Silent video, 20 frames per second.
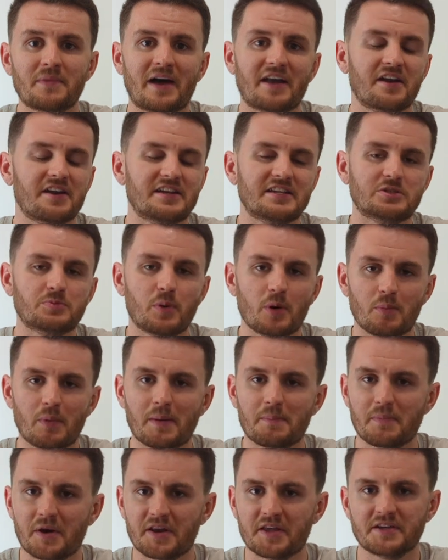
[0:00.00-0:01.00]
and I need to put my
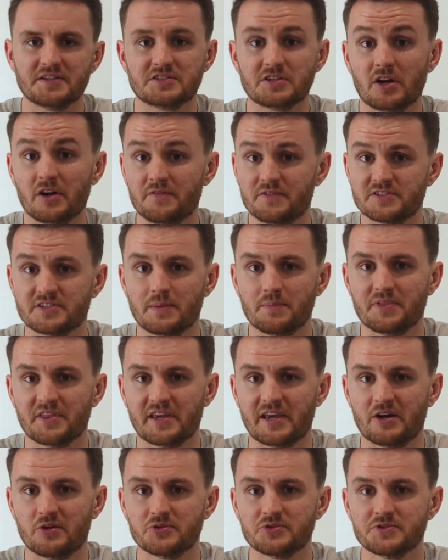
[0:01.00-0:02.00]
money aside for something
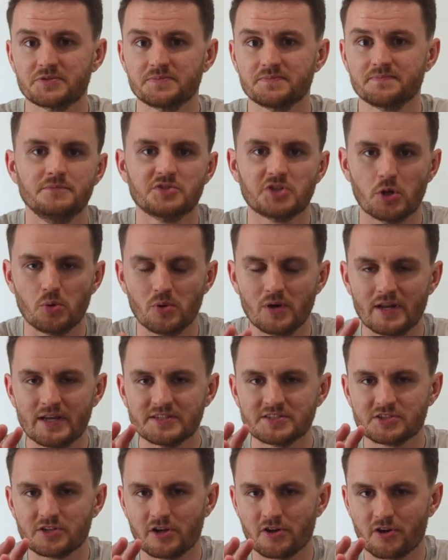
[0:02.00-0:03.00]
else. So
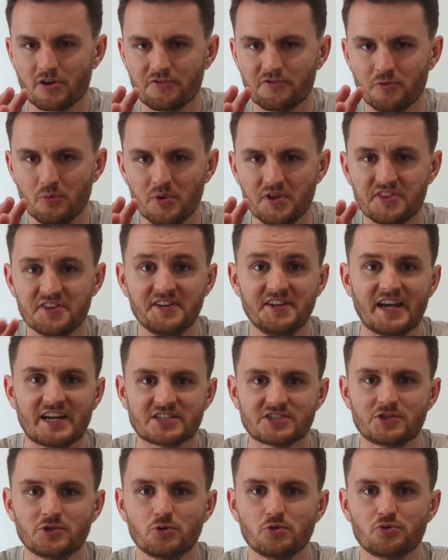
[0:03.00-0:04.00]
let's start off with
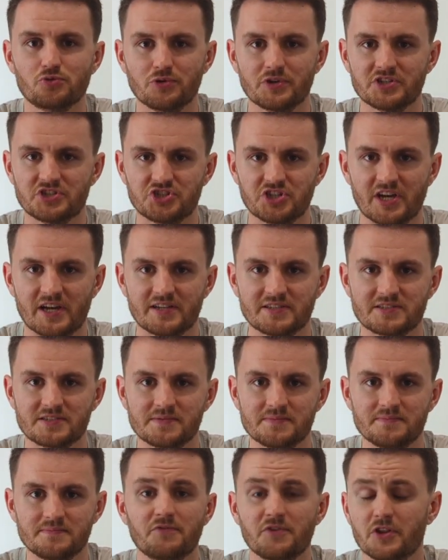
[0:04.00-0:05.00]
National Grid shares.
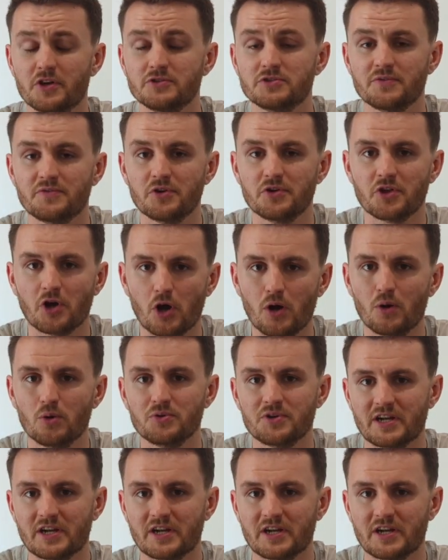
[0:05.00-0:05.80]
For those of you that hold